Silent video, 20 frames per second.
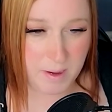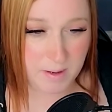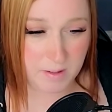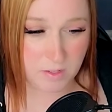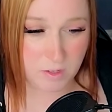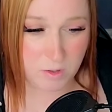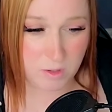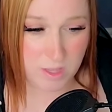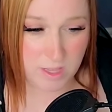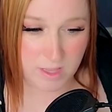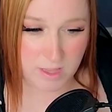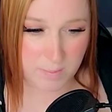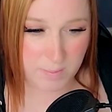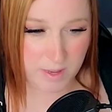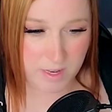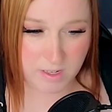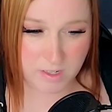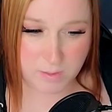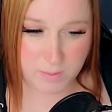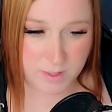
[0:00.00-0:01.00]
I do think the
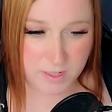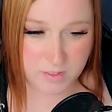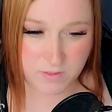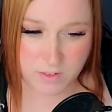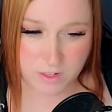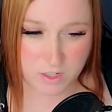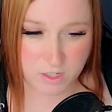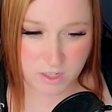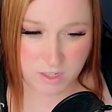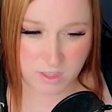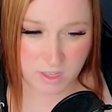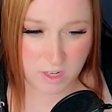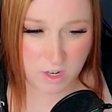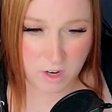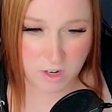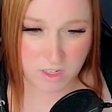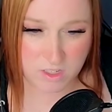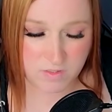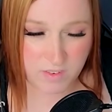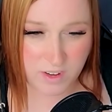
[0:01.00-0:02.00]
Banner Spear's version of the
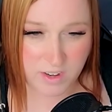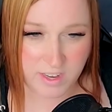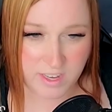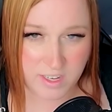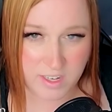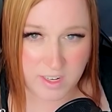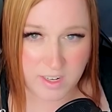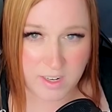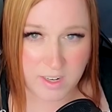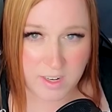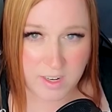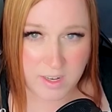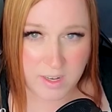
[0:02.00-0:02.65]
card is very good,